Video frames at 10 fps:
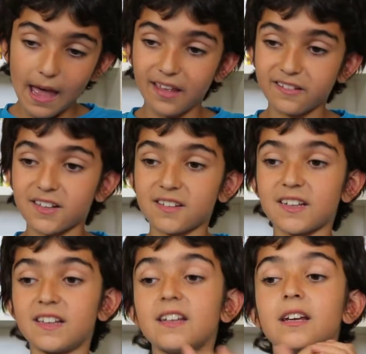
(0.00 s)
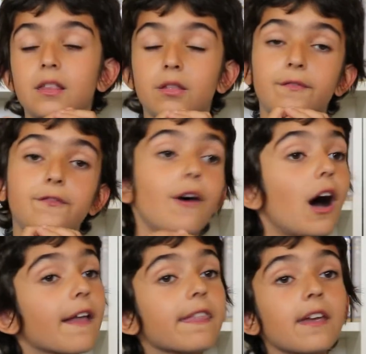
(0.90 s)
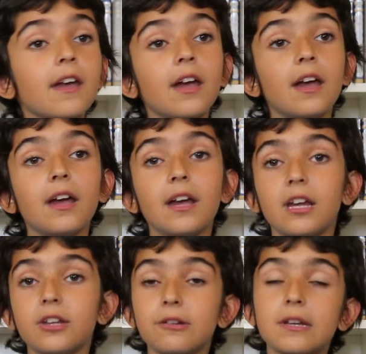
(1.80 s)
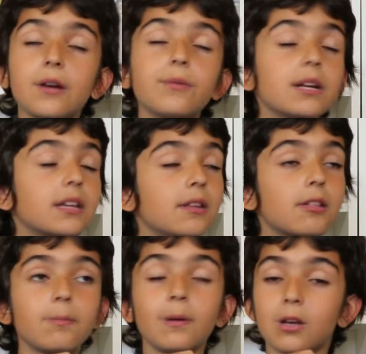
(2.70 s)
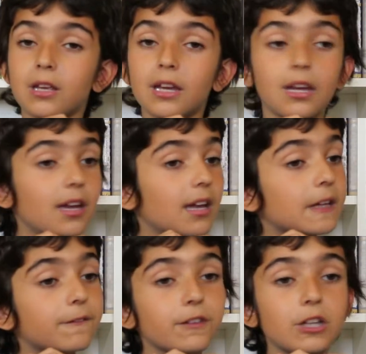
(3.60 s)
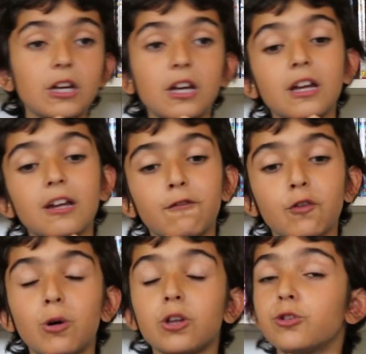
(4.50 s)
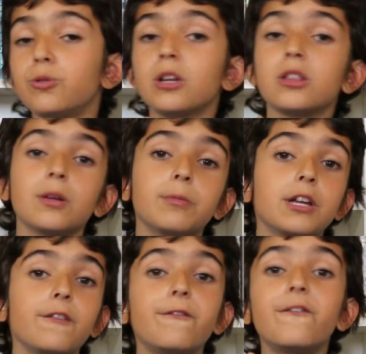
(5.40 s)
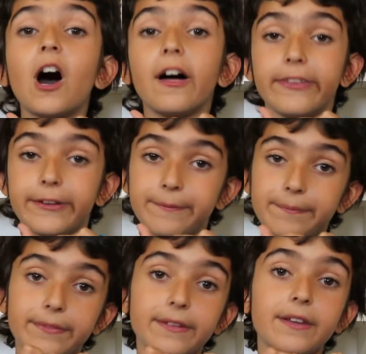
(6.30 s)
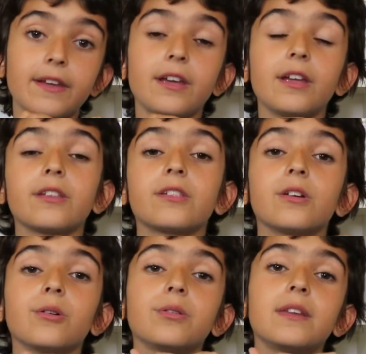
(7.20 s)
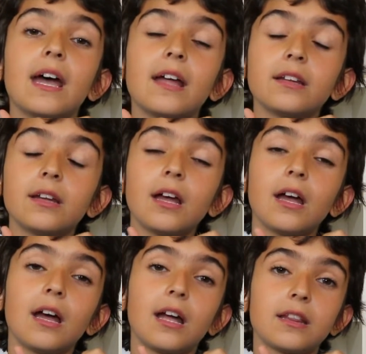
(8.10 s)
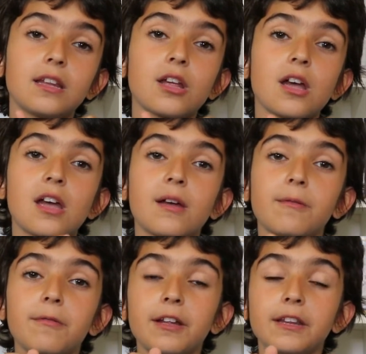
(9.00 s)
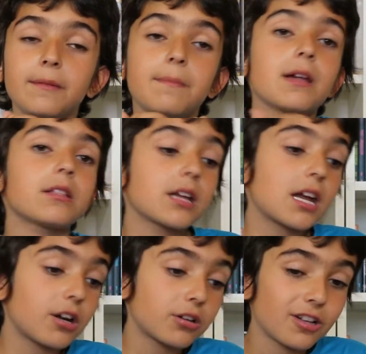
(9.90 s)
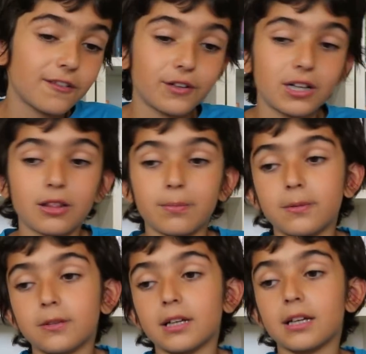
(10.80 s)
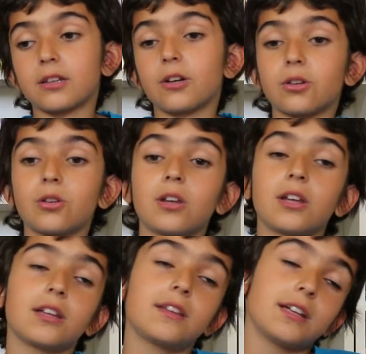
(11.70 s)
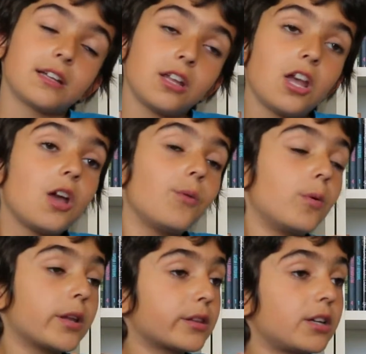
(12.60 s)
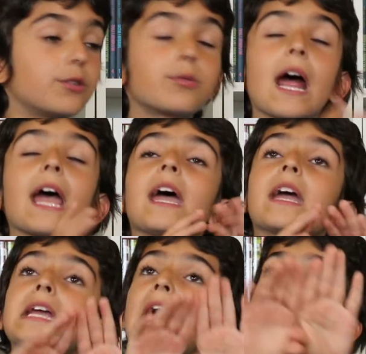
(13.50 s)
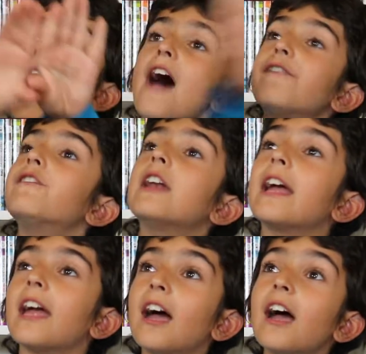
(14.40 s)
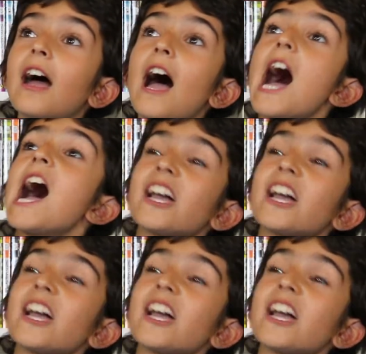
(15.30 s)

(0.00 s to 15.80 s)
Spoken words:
As I said, it's fun. You can read this book if you want to read something fun. So then, and the best character for this book I think was Greg Heffley. ##